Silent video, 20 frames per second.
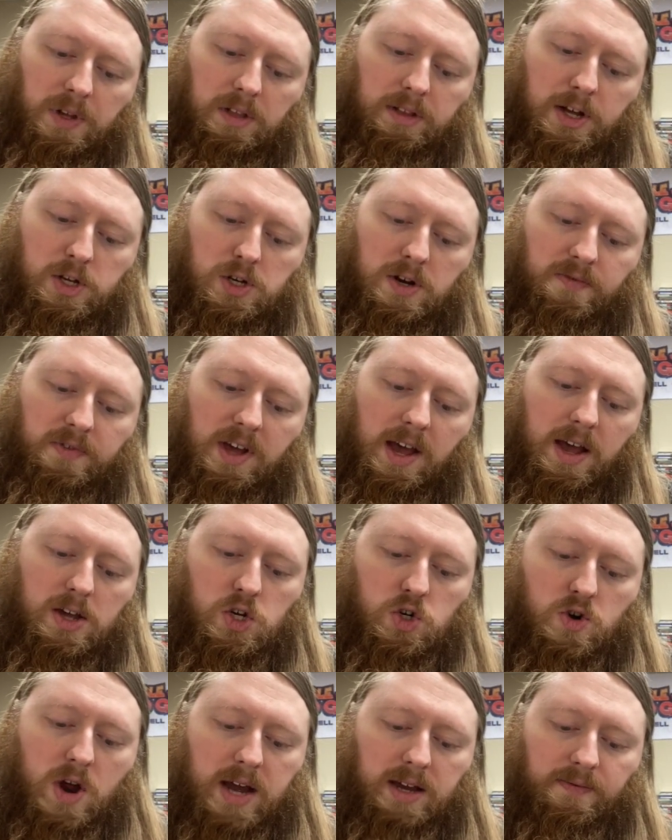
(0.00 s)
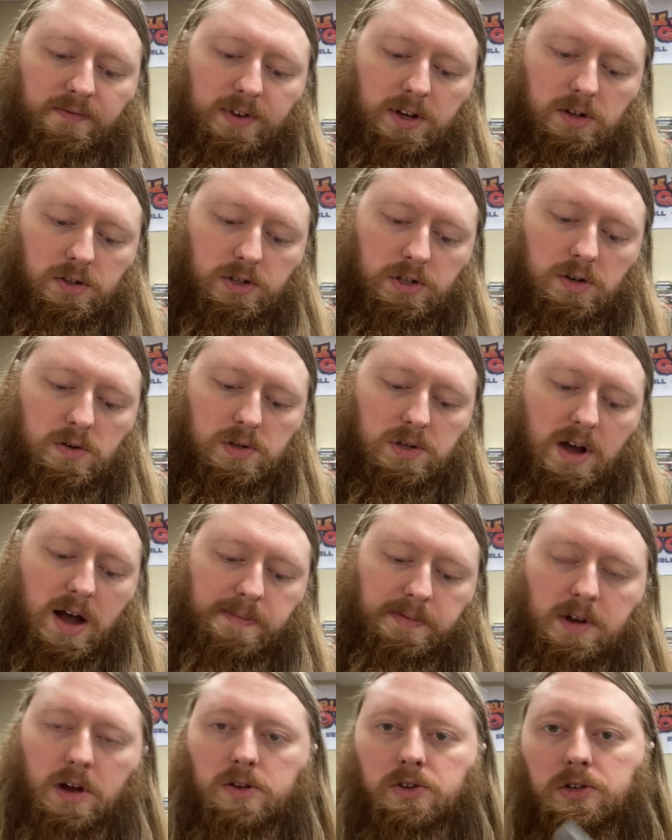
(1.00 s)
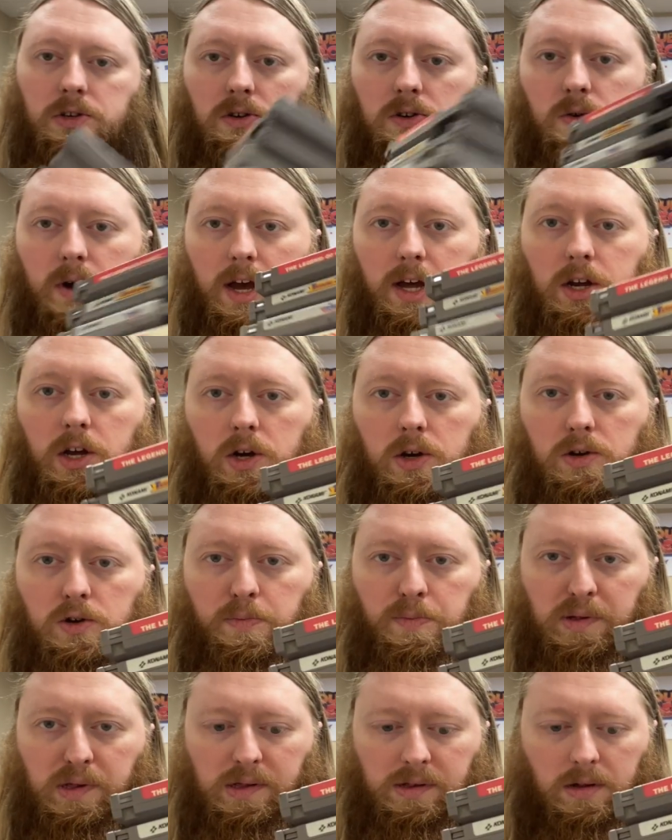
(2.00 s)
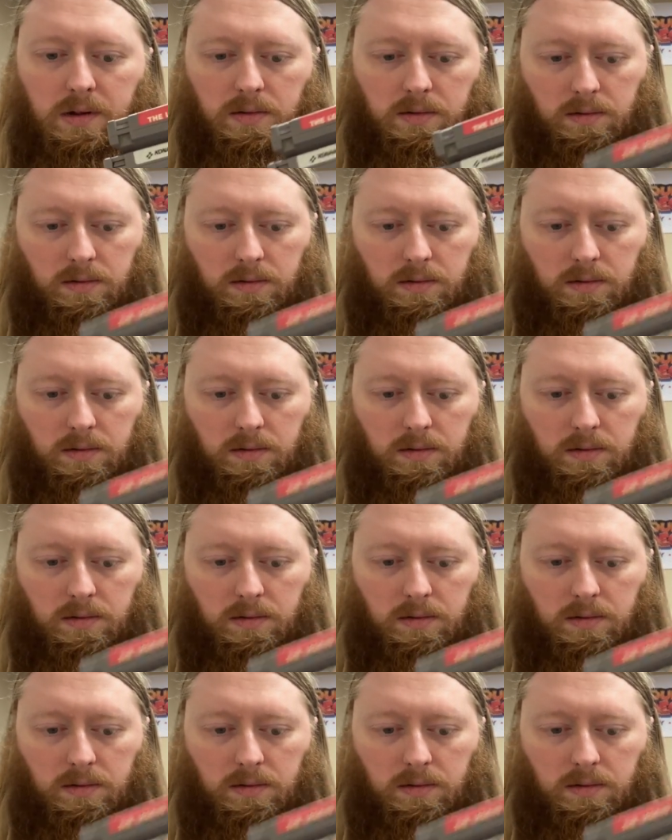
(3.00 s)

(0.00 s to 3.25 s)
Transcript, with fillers: Legend of Kage, Track and Field 2, Top Gun 2, and Hoops.